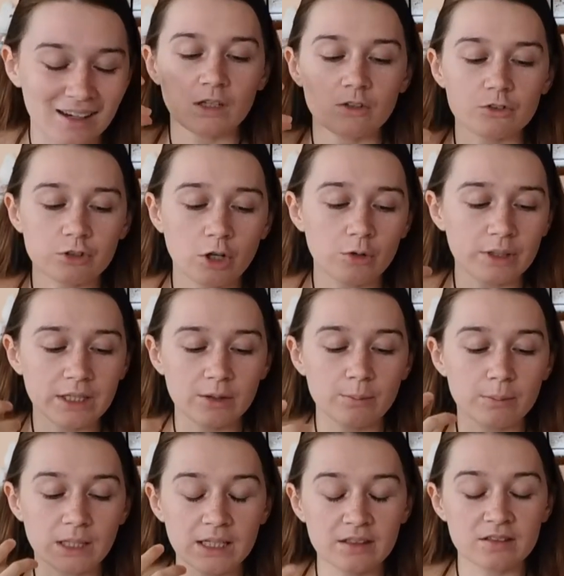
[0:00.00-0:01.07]
So he,
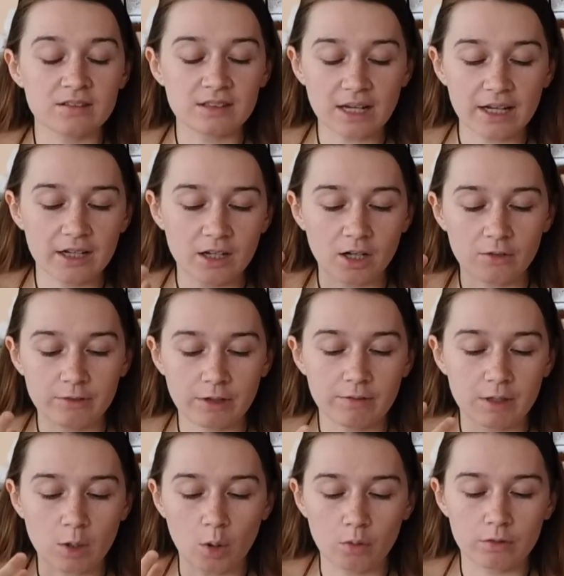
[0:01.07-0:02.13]
instead of
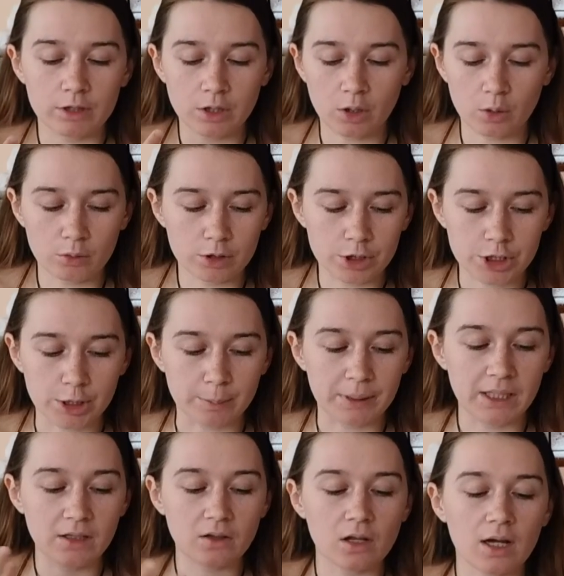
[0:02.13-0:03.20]
giving over the ownership,
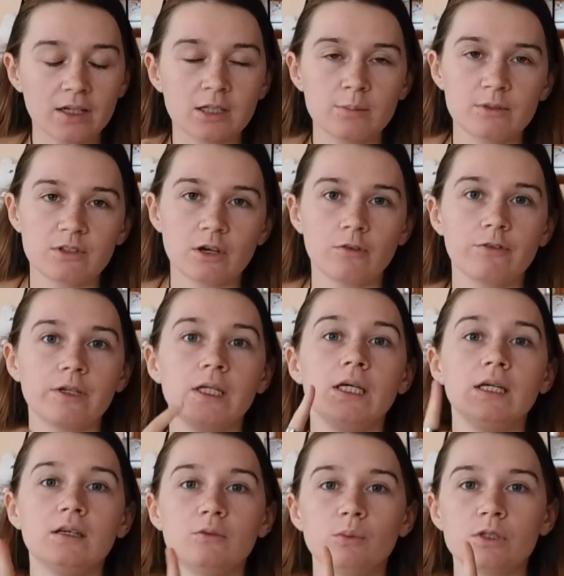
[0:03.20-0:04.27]
he locked himself, and
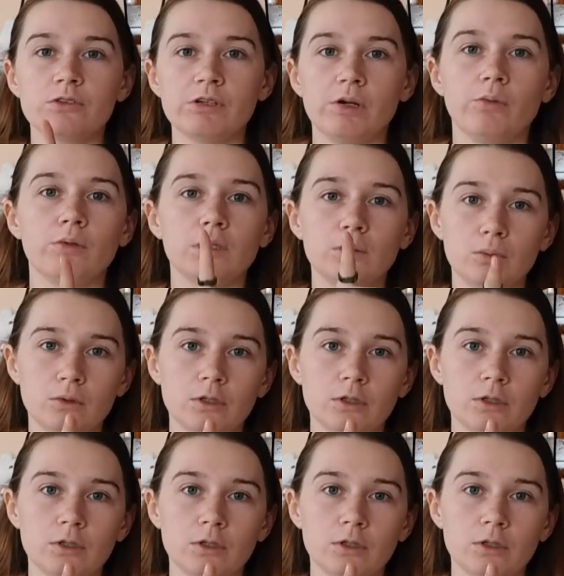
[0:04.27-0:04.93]
he was the only